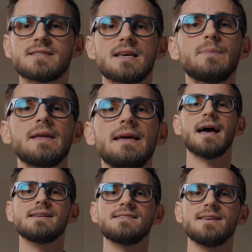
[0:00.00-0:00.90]
simply,
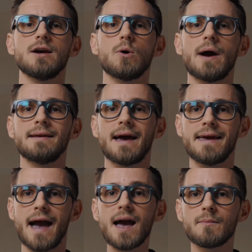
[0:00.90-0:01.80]
SEO and
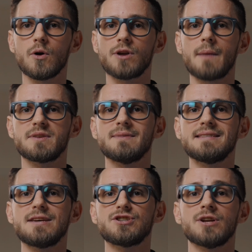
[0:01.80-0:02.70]
AI mode
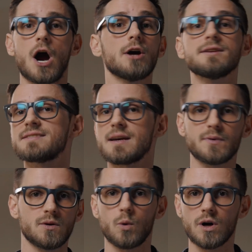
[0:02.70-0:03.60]
optimization aren't
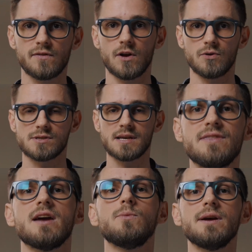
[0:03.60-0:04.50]
separate workflows.
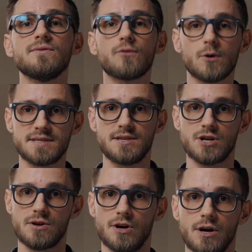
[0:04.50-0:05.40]
They reinforce each
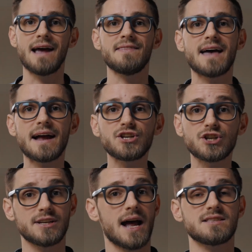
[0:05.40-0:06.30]
other, and that
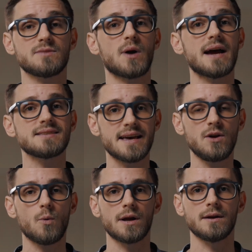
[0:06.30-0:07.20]
should not surprise
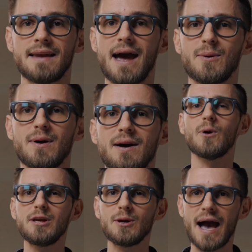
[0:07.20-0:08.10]
anyone. Now,
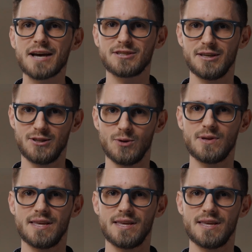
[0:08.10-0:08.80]
what do you actually do with